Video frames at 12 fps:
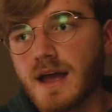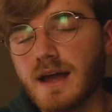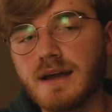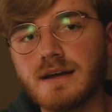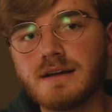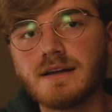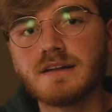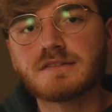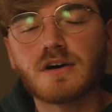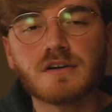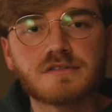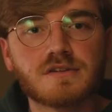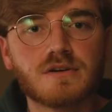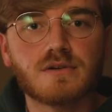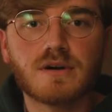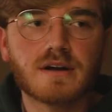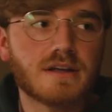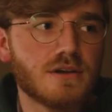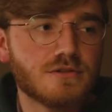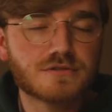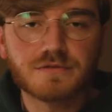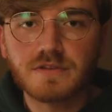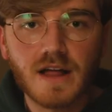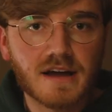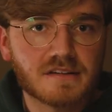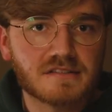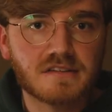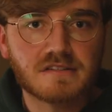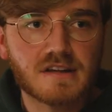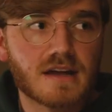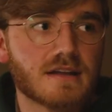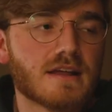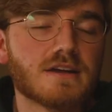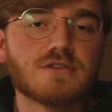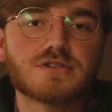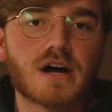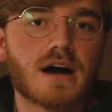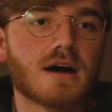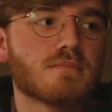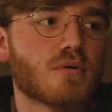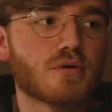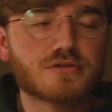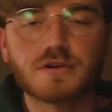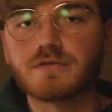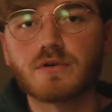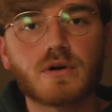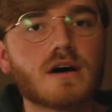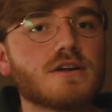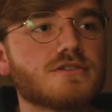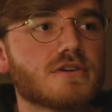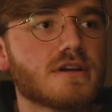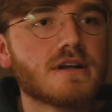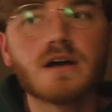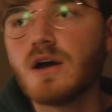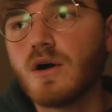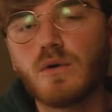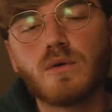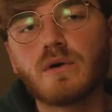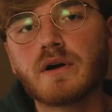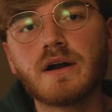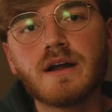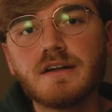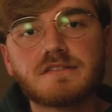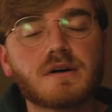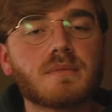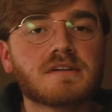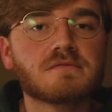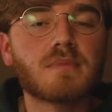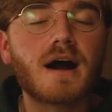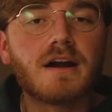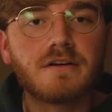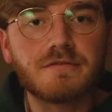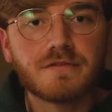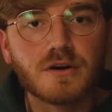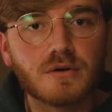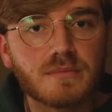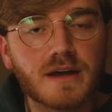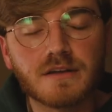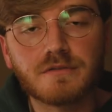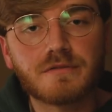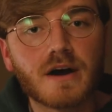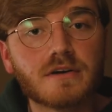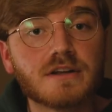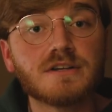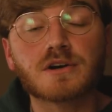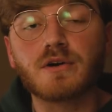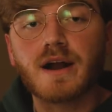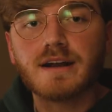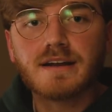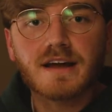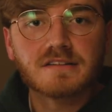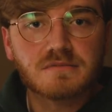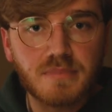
And it's also a huge flex to say that you shot on Portra 400 or some expired film that you found in your granddad's